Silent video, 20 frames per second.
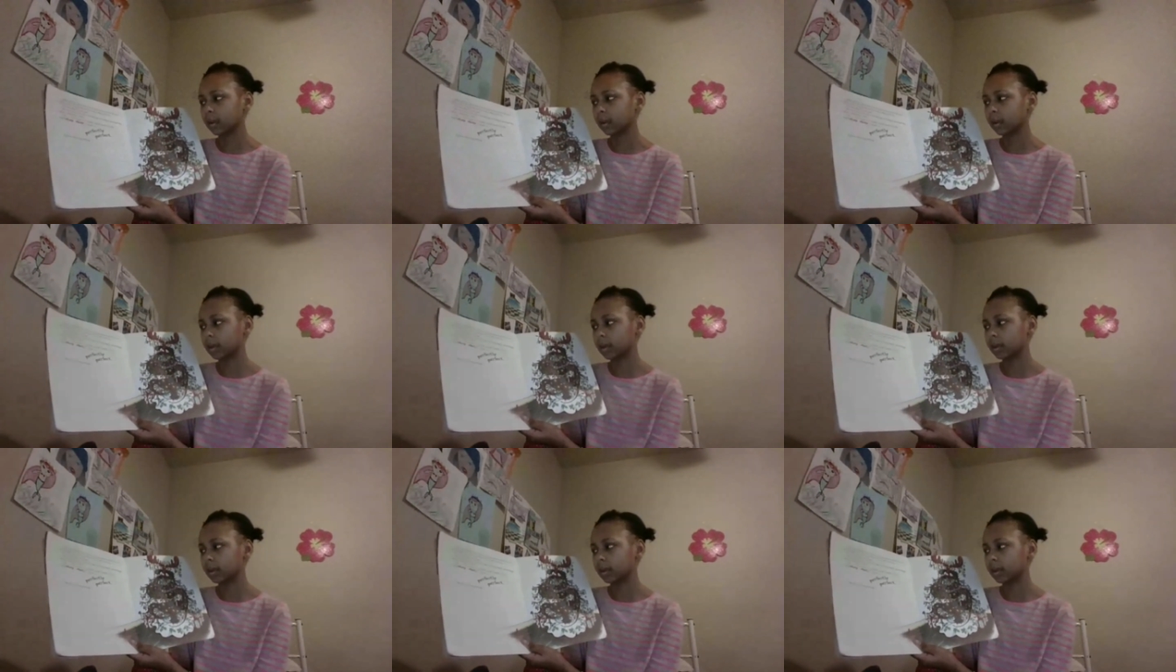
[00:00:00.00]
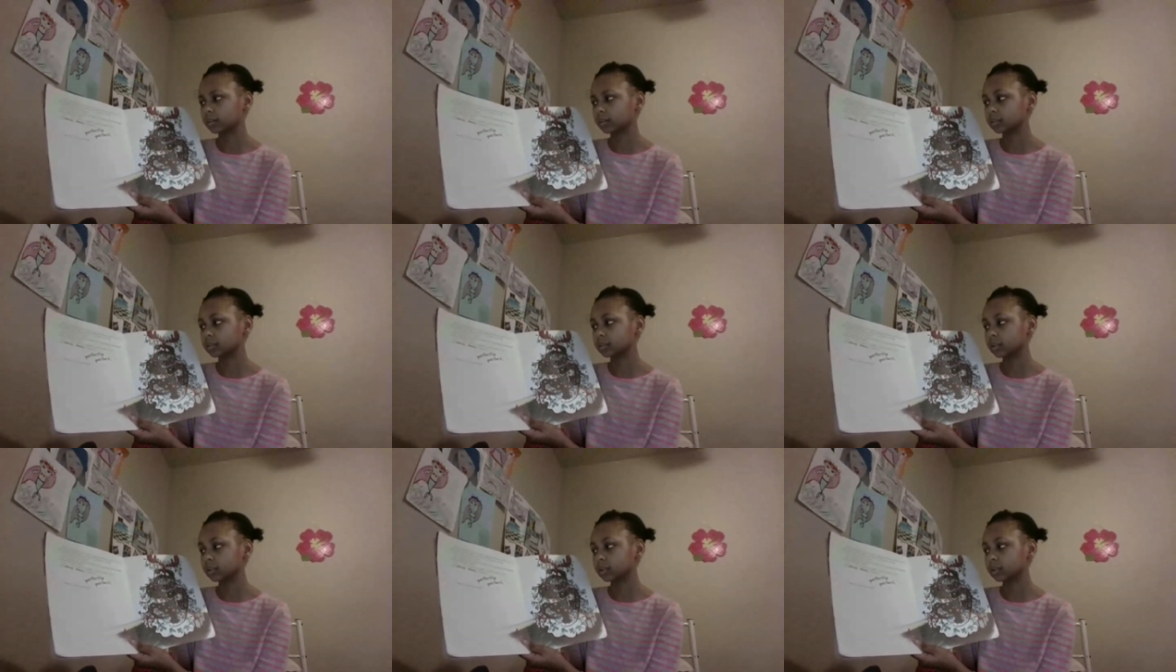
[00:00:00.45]

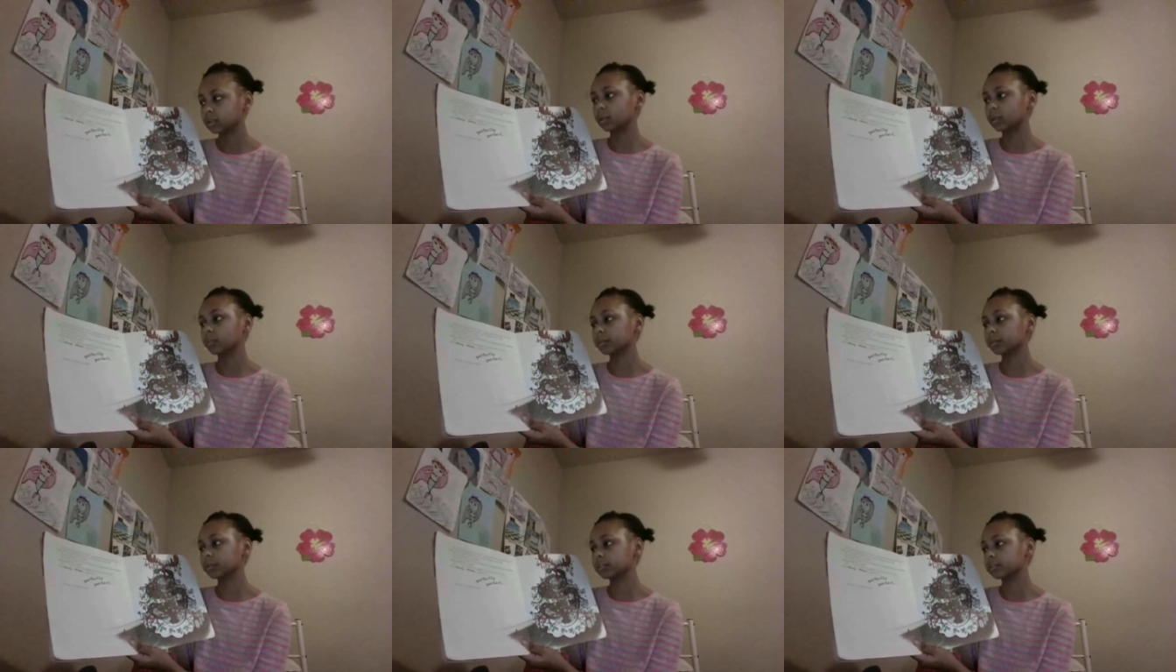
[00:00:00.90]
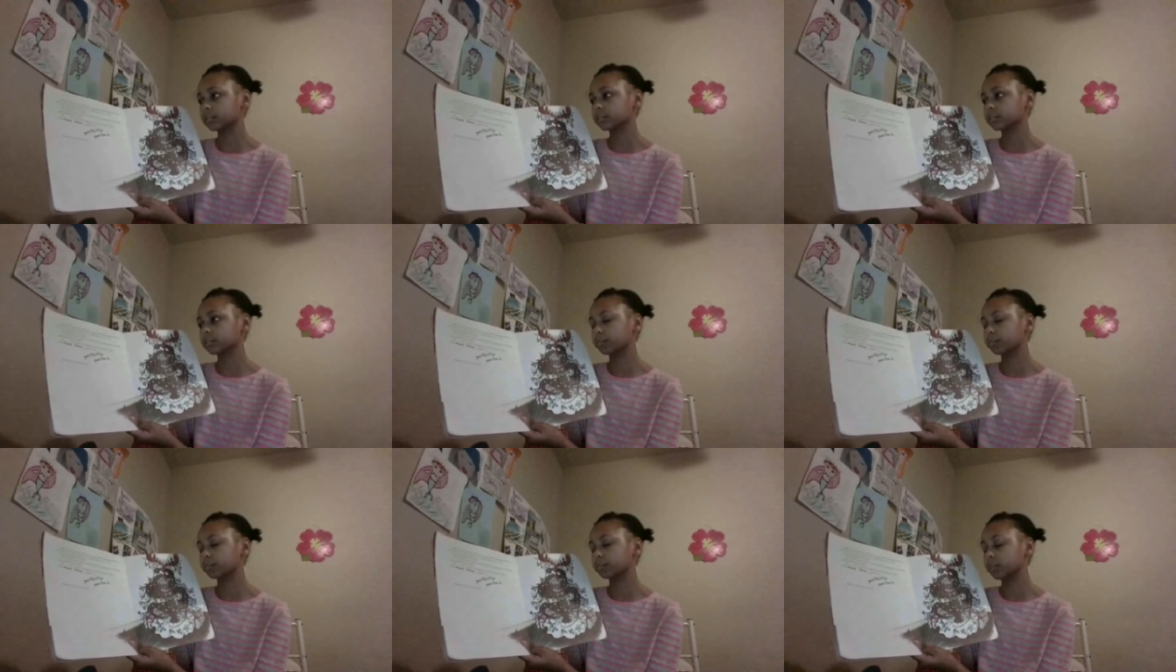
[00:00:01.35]
And it wasn't
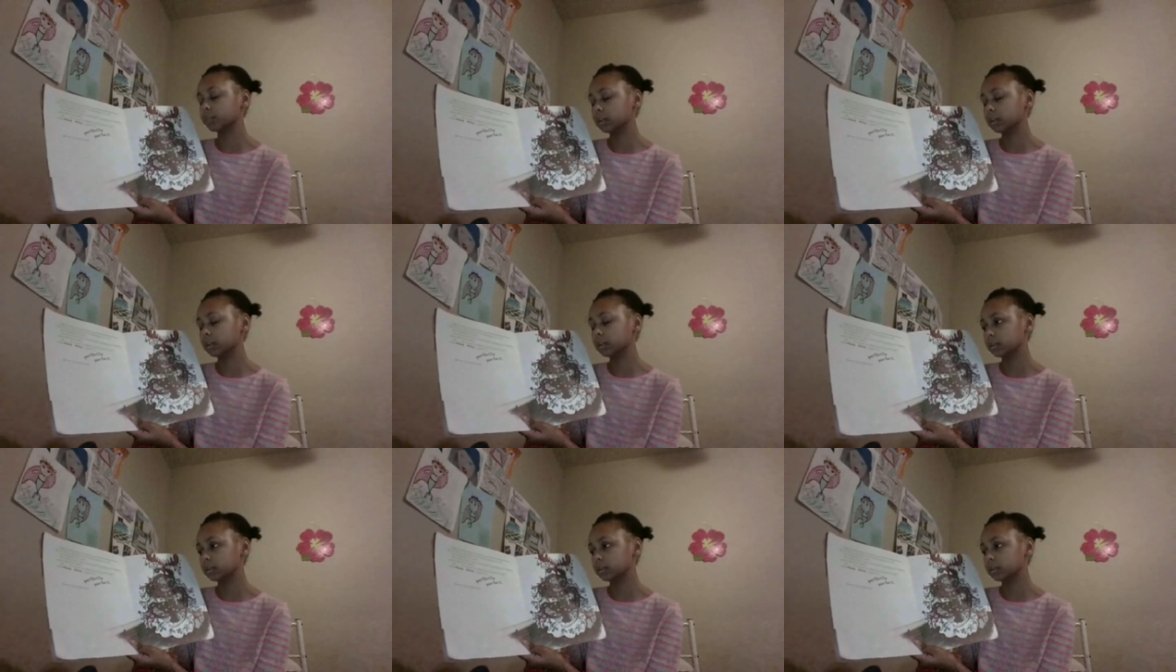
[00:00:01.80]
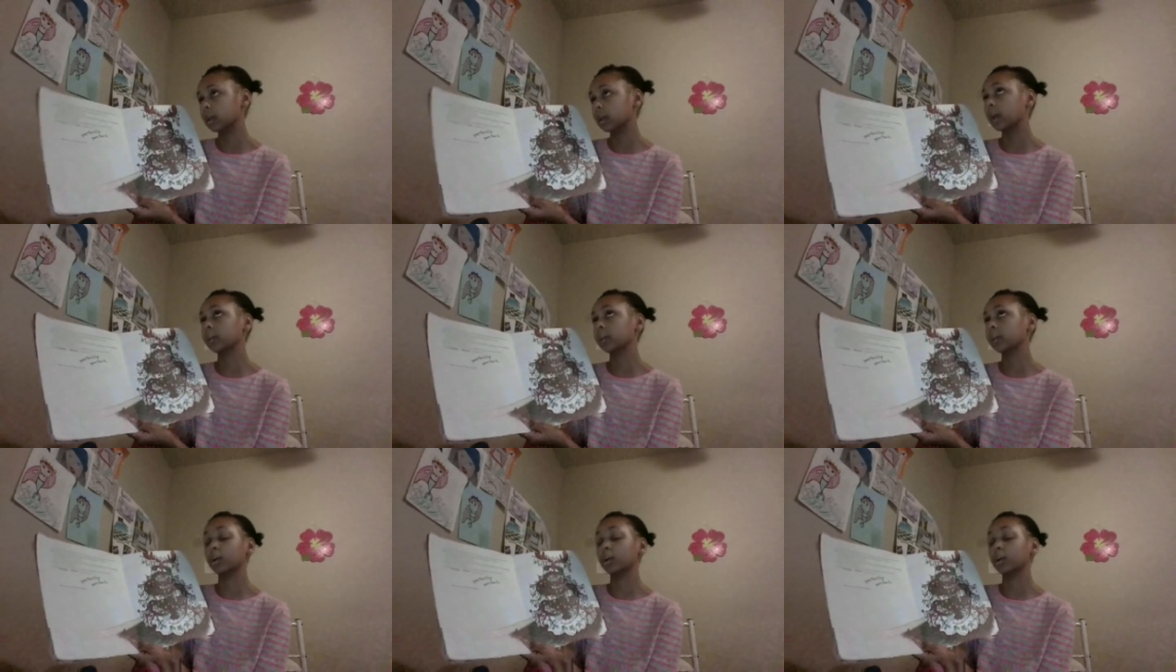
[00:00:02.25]
so easy.
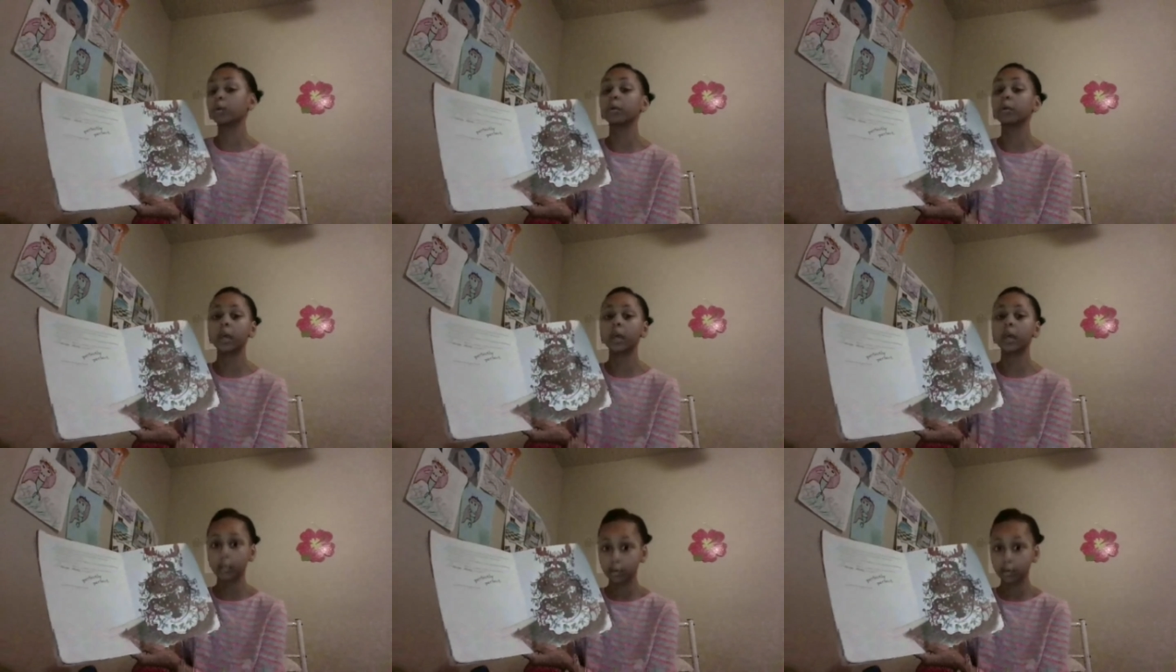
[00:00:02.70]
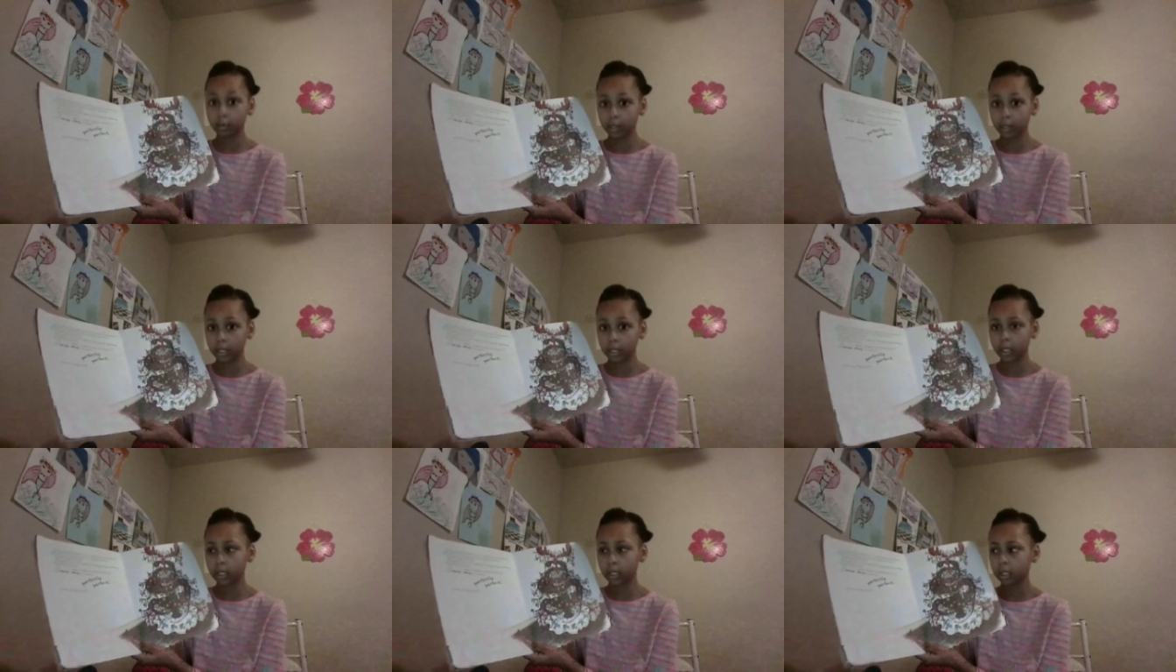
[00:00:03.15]
And okay,
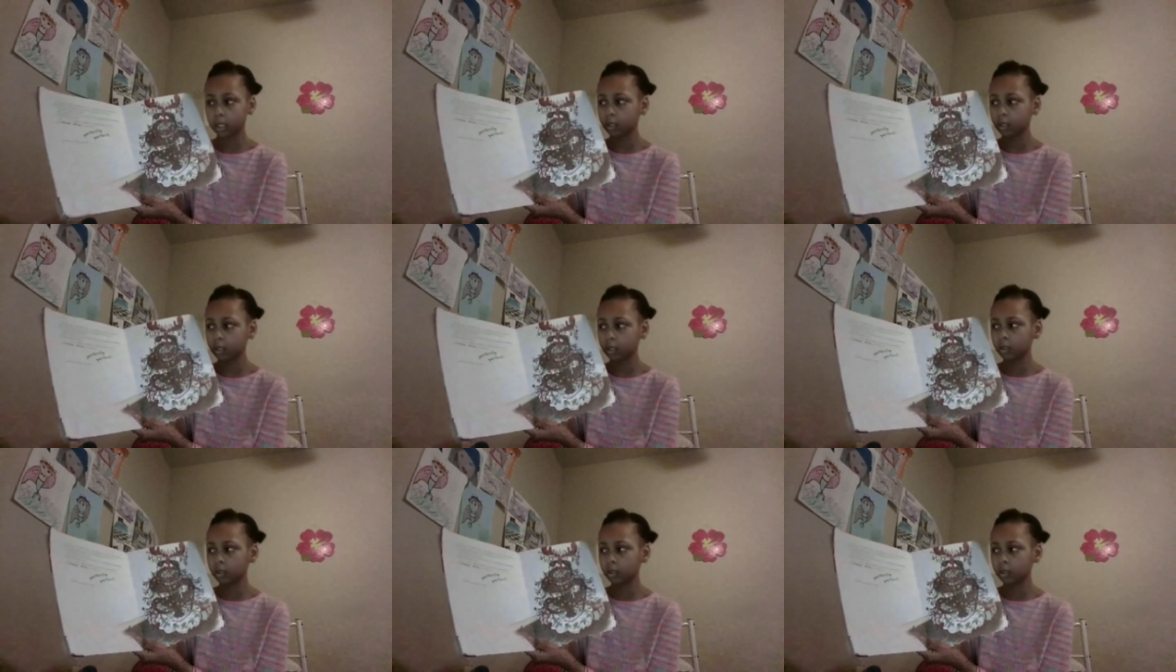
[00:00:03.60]
okay.